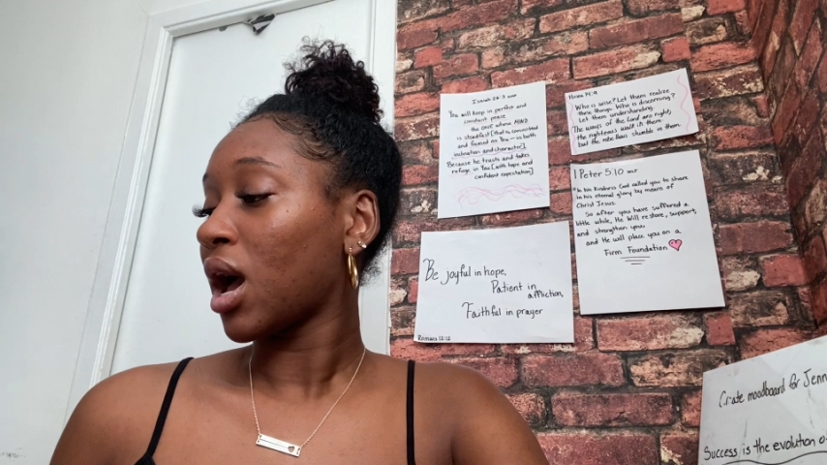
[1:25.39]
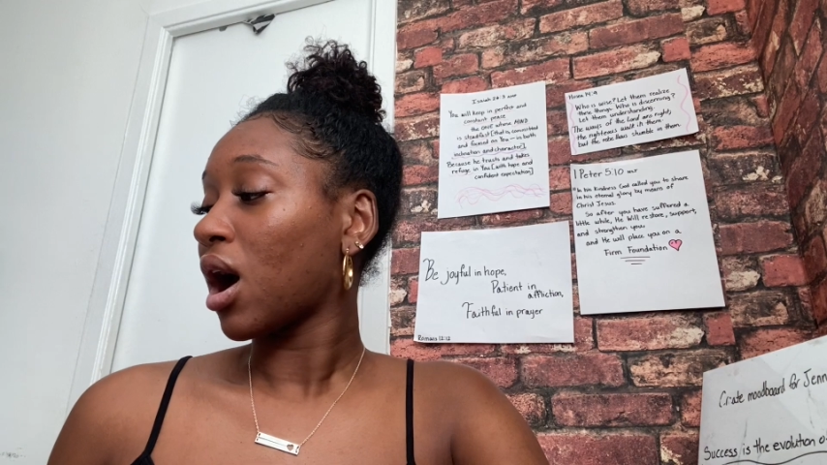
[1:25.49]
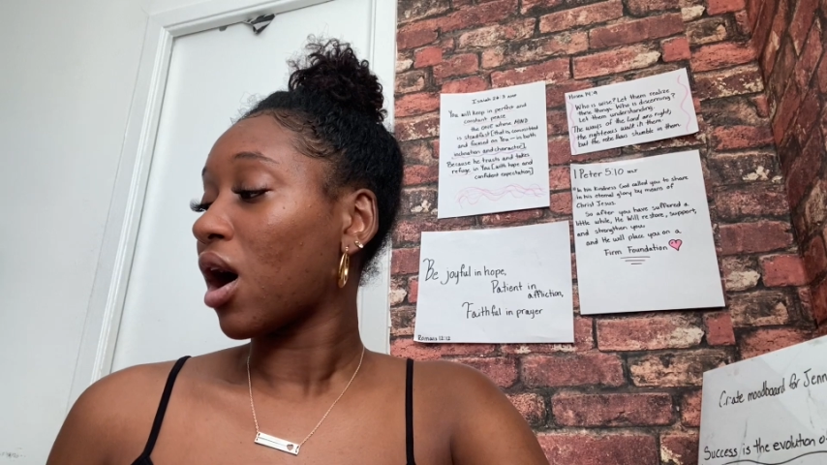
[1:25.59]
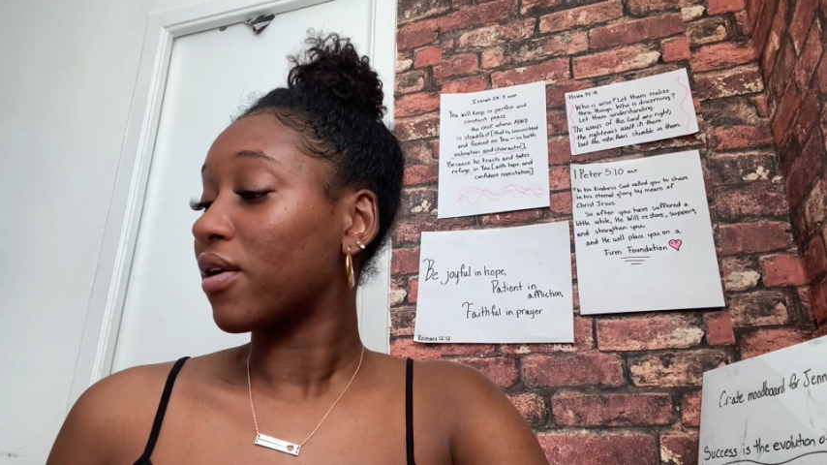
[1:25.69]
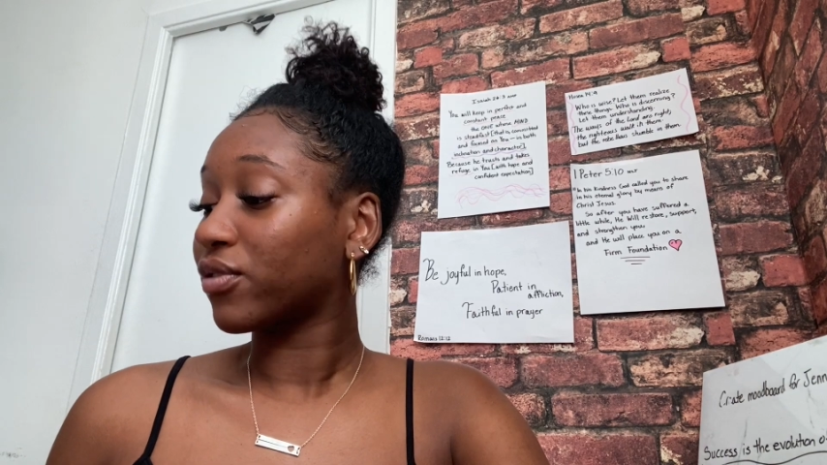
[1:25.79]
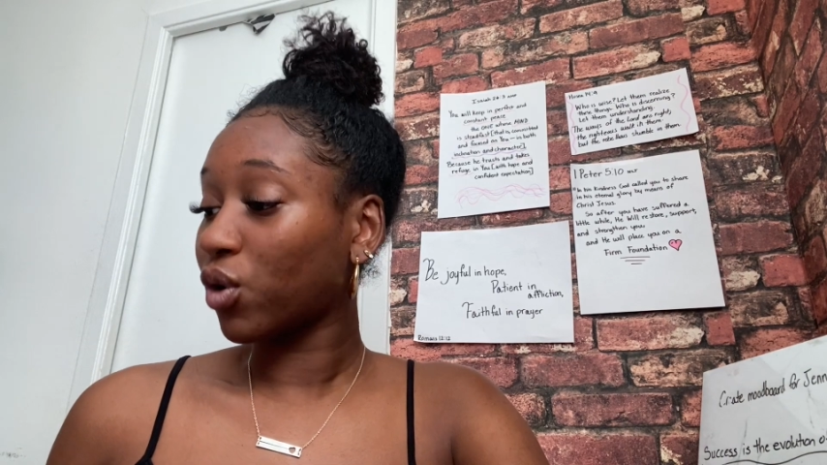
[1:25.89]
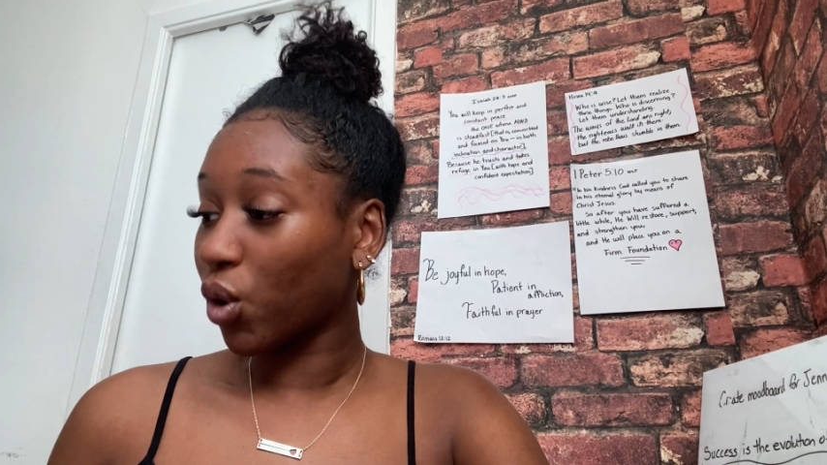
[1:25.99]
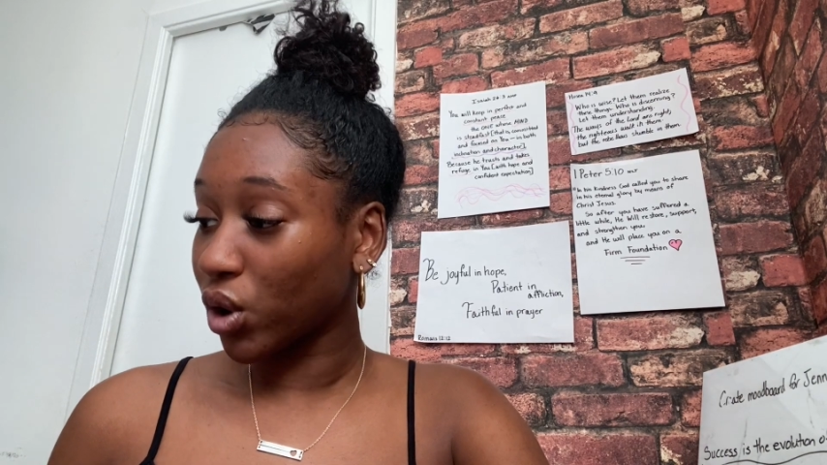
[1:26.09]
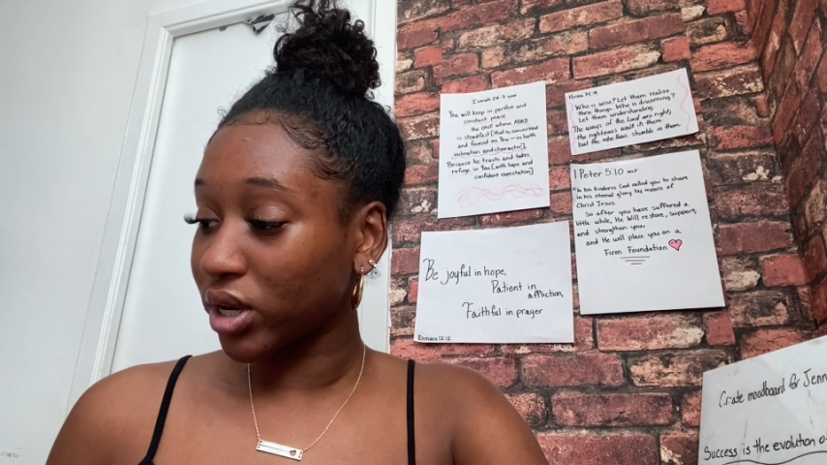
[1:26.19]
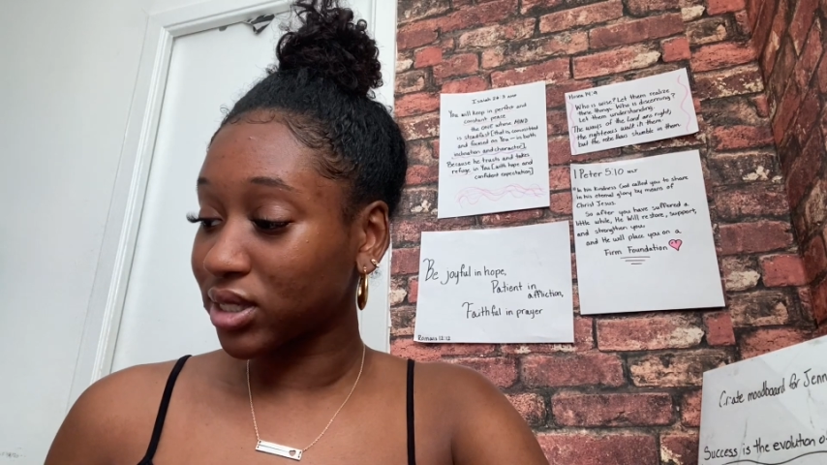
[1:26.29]
Of
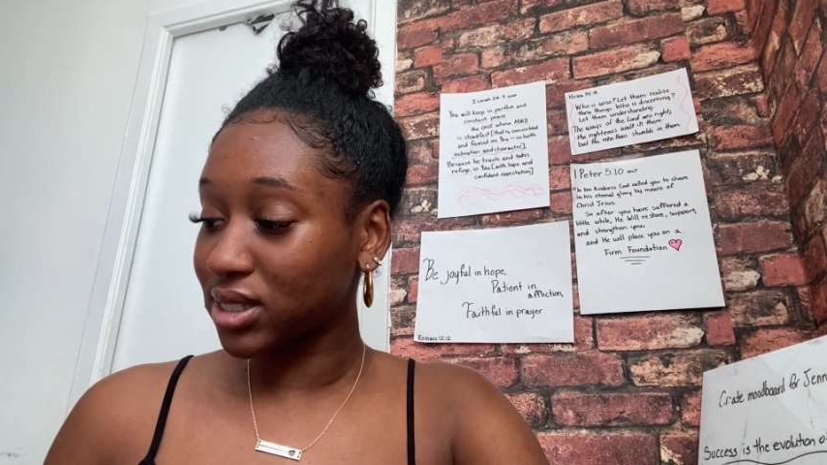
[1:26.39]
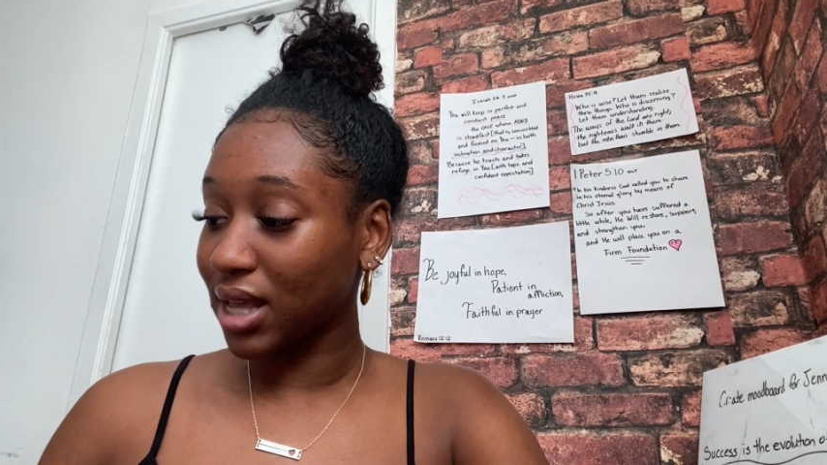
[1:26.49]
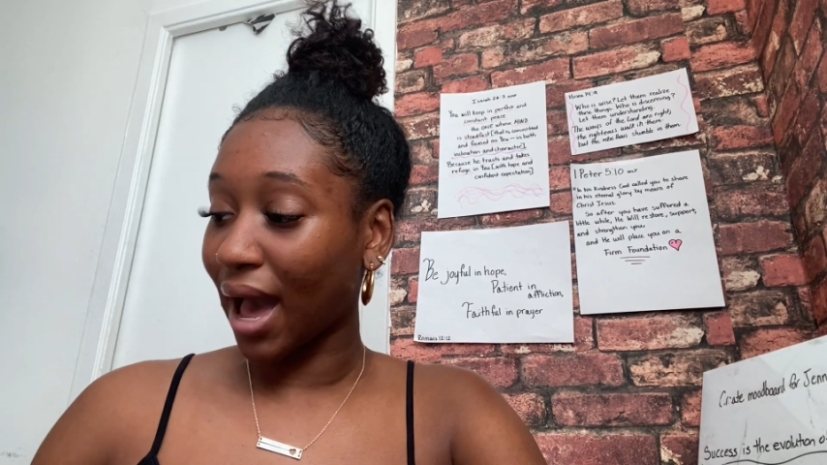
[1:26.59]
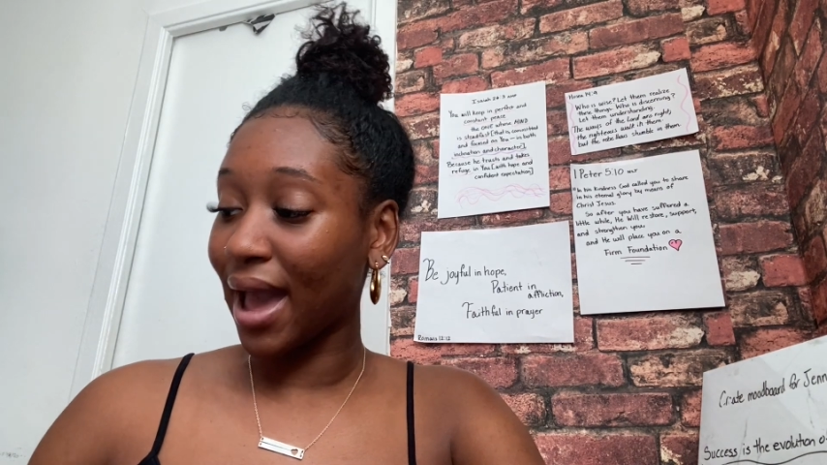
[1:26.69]
course, I